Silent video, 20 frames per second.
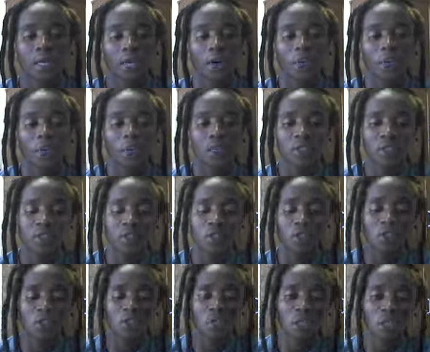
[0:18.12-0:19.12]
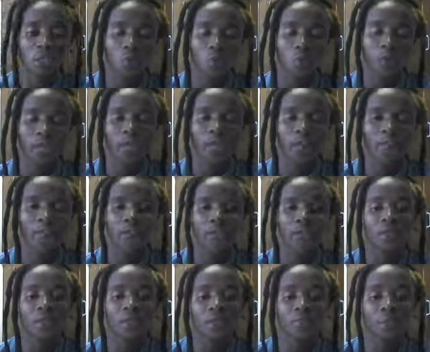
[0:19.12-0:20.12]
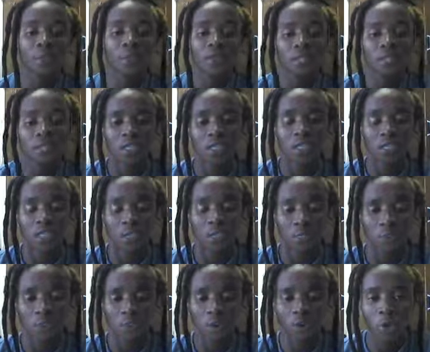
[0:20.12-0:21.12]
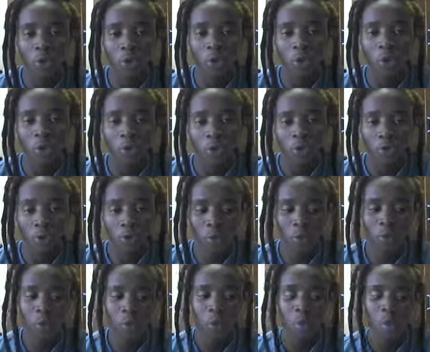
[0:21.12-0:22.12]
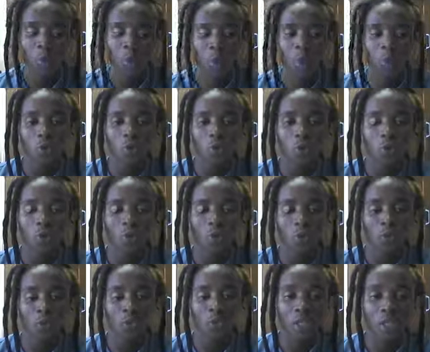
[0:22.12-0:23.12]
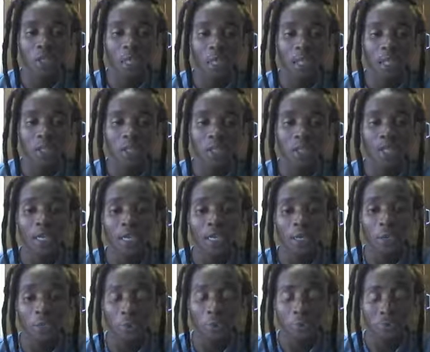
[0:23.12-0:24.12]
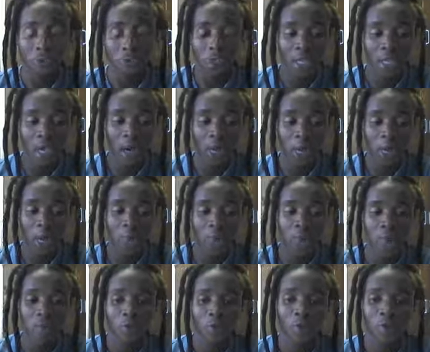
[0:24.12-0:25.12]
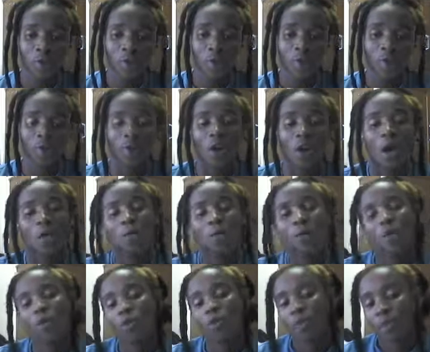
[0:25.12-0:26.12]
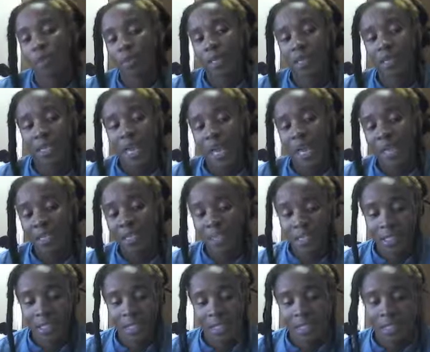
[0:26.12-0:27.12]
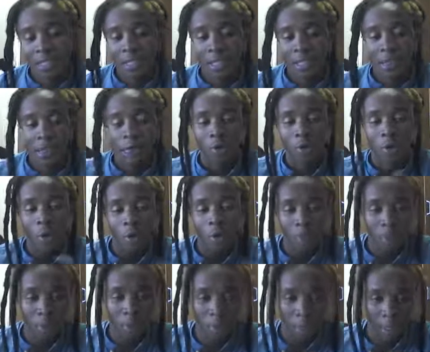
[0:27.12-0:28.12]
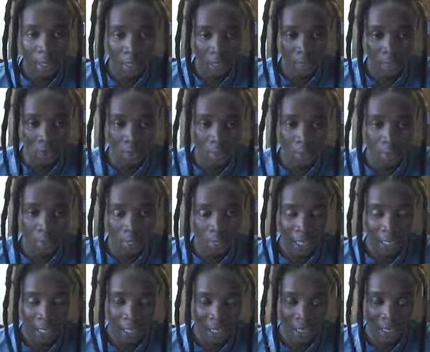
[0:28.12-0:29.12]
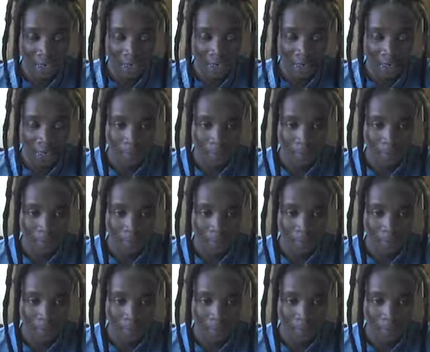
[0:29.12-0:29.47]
Now, for this session, we have a passage that we're gonna go through so that we take notes down for our own better understanding of the passage we'll be reading.